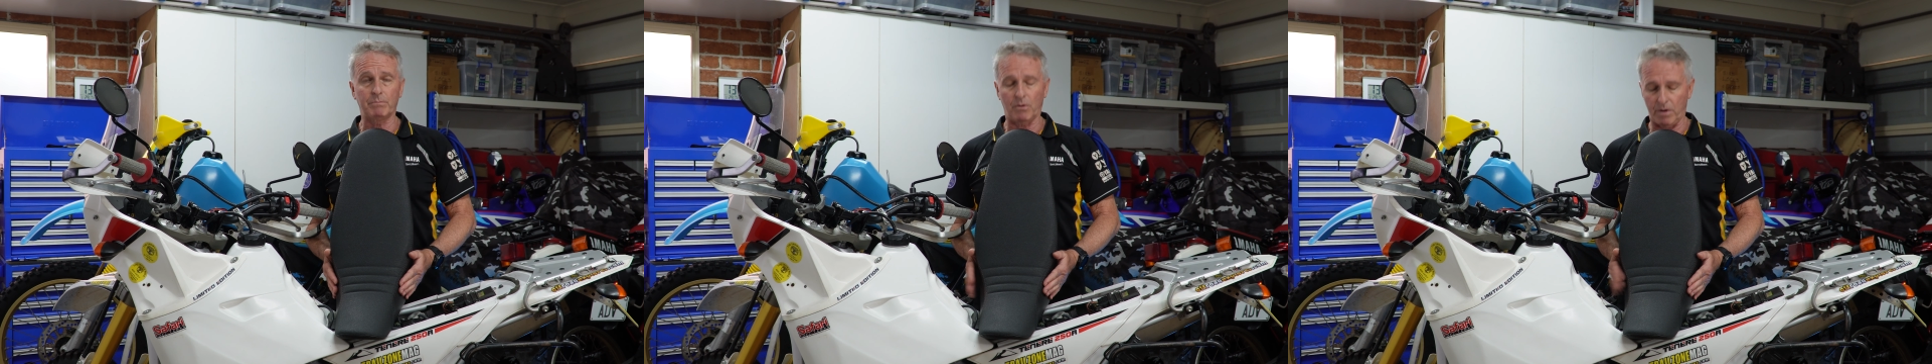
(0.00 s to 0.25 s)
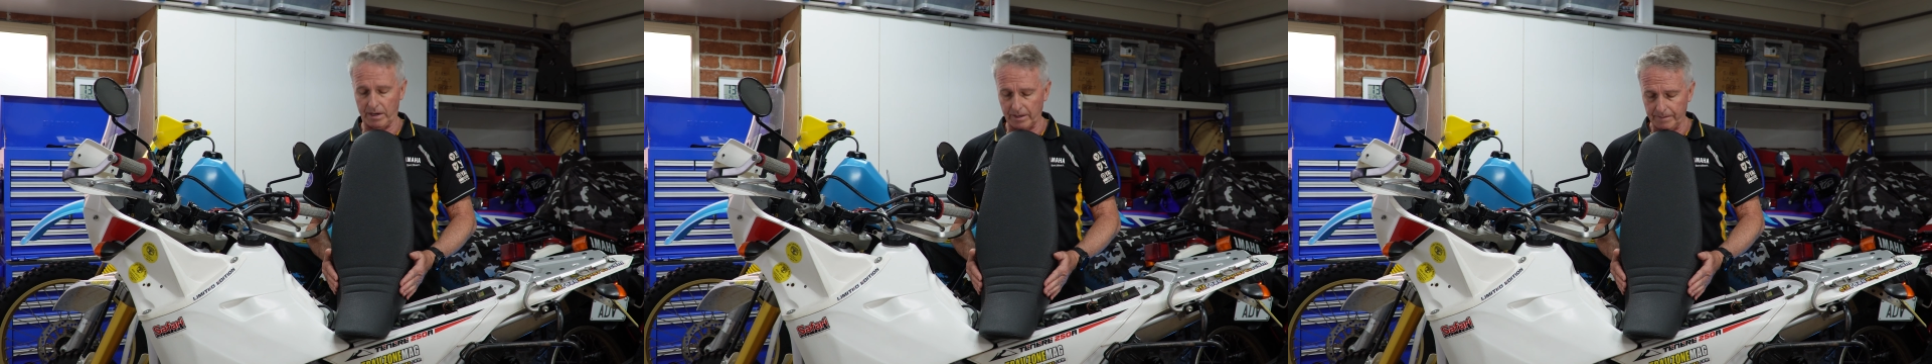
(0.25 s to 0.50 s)

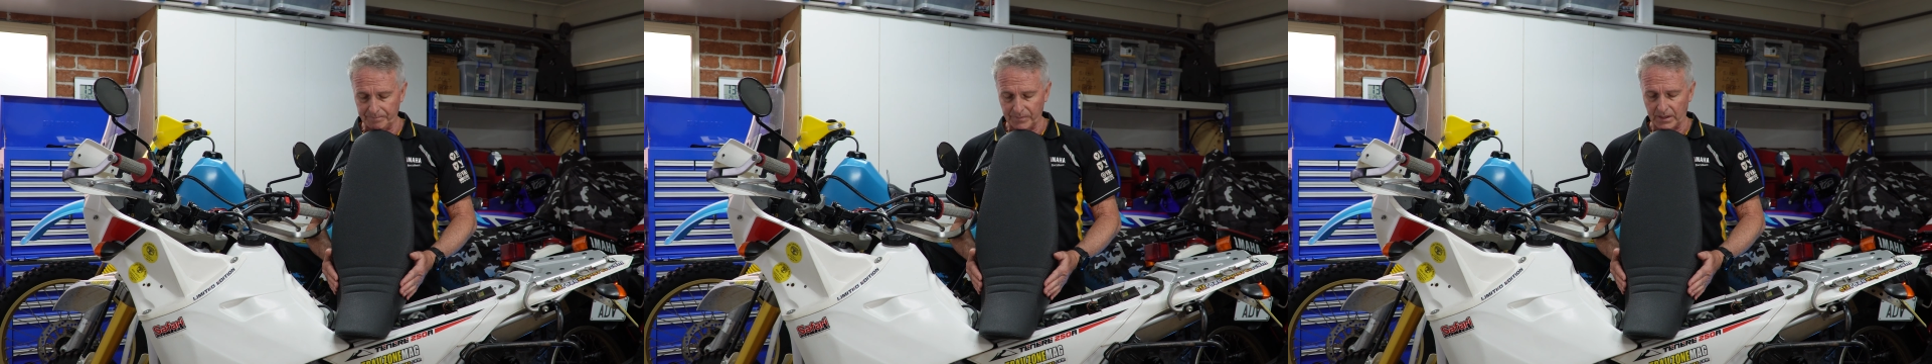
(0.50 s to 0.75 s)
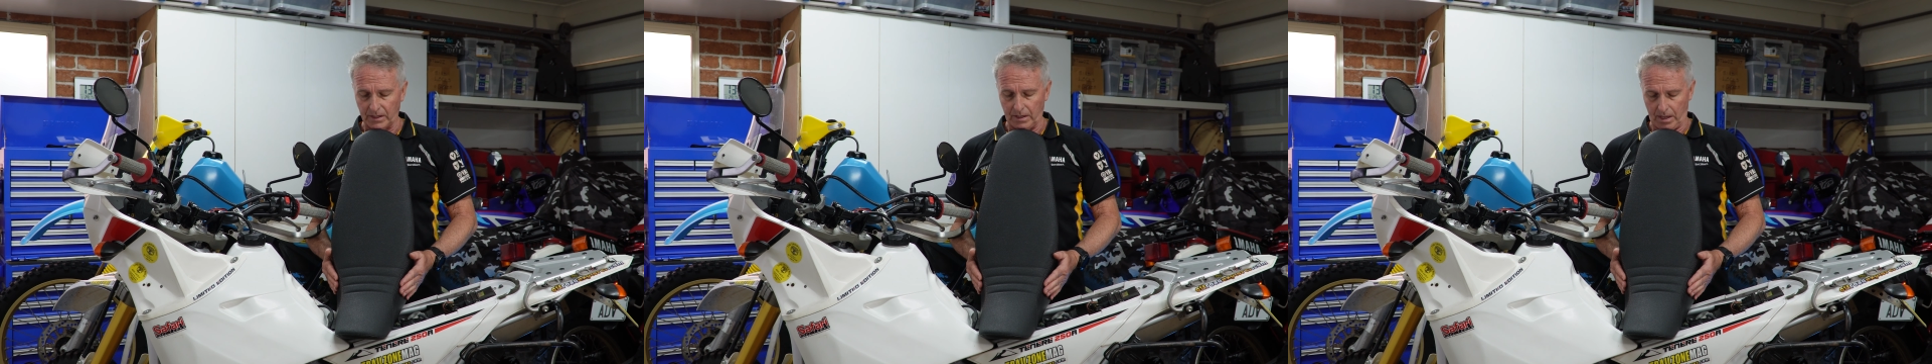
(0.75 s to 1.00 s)
bike.
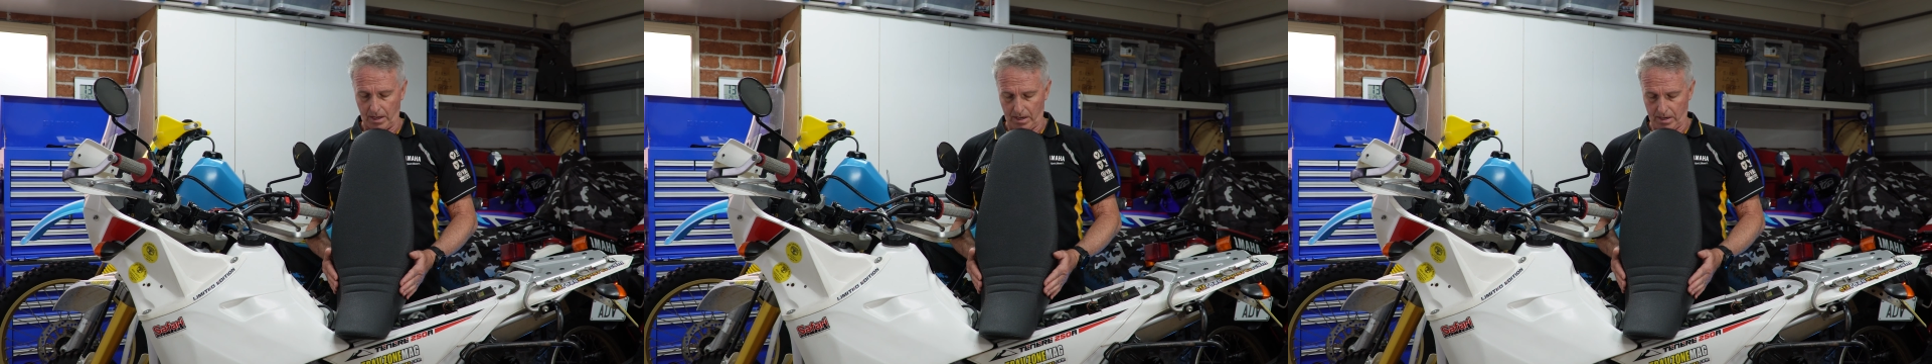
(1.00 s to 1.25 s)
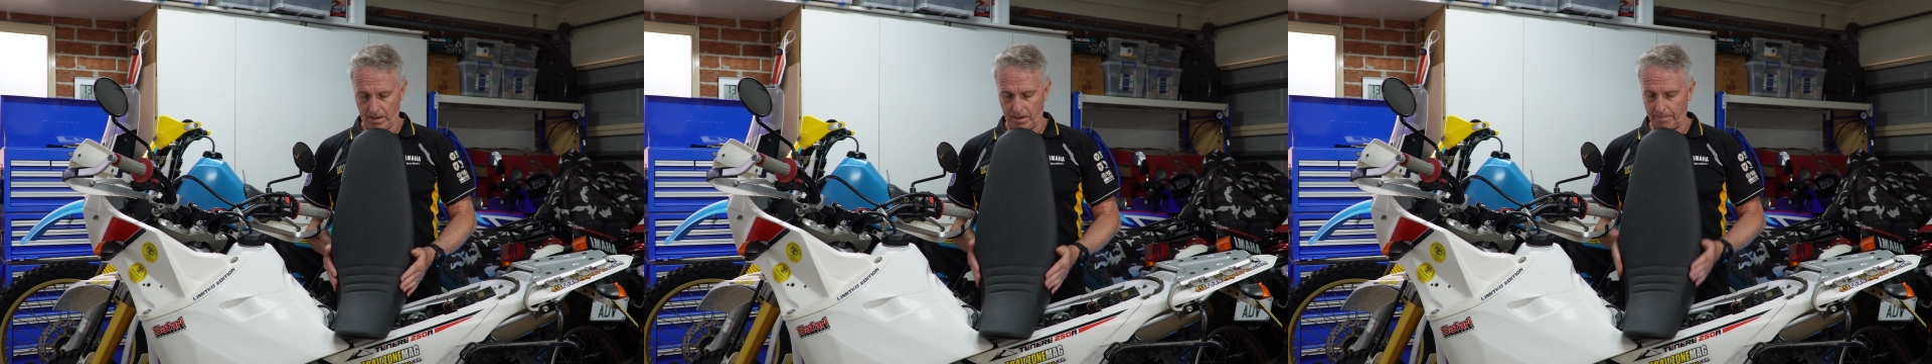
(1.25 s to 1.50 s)

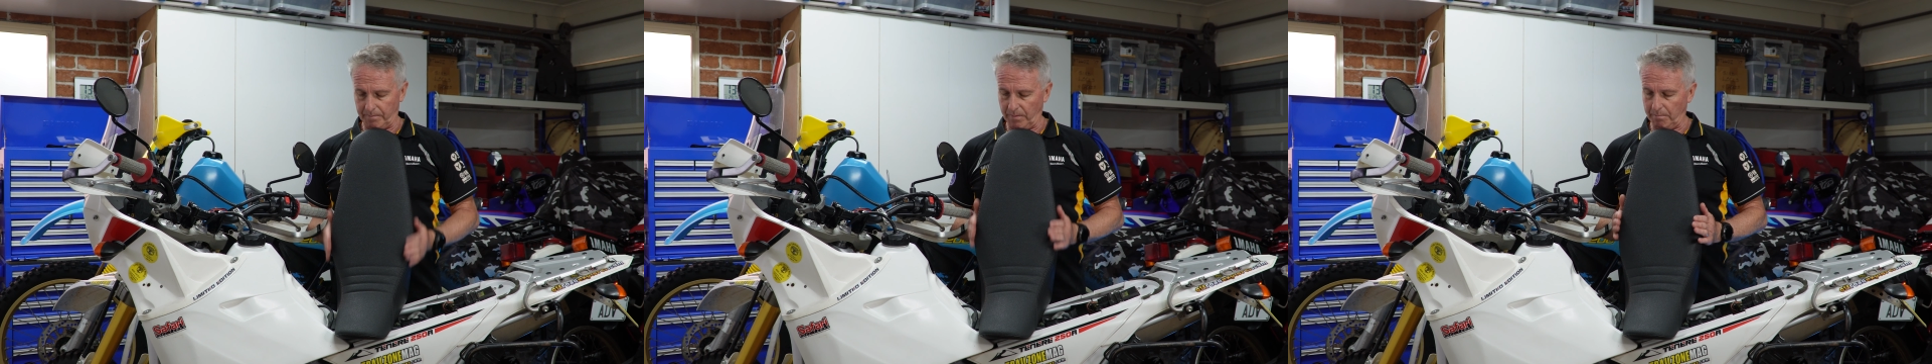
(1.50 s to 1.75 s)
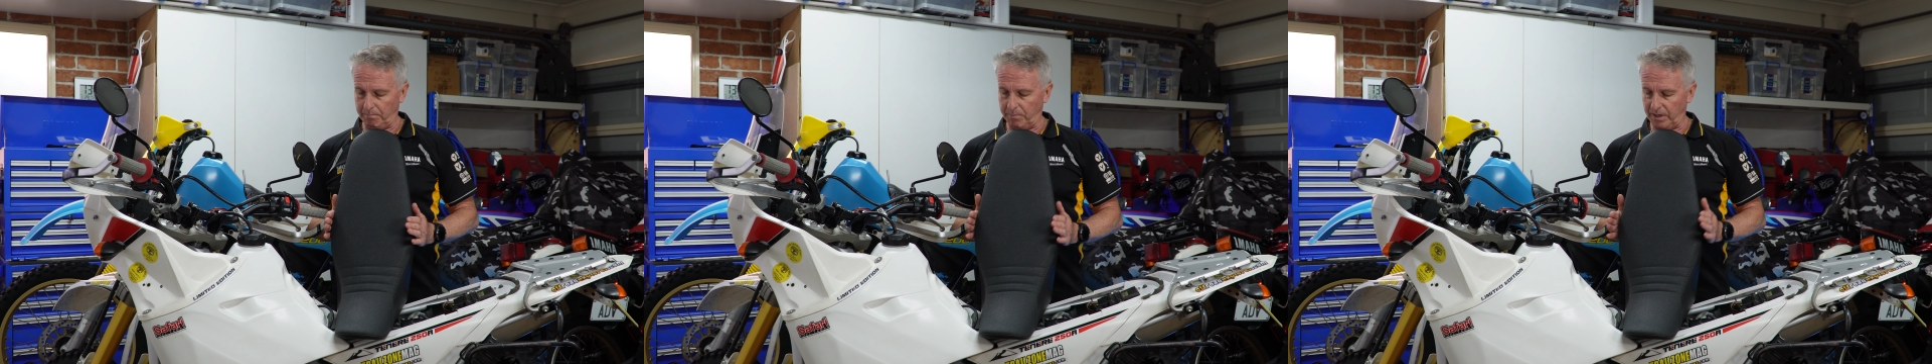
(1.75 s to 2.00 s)

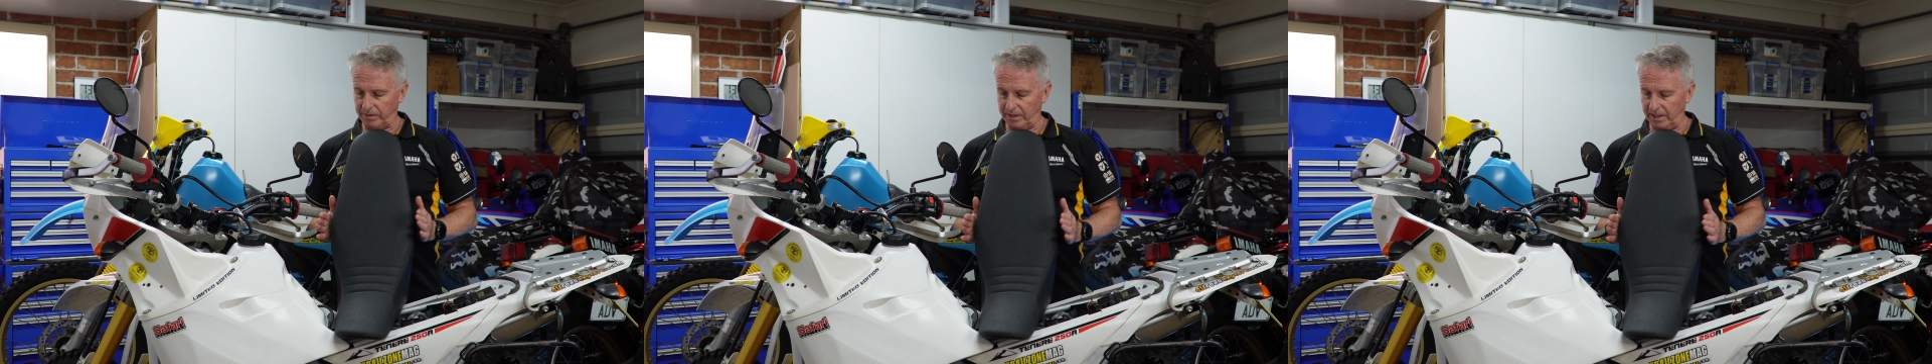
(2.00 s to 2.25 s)
But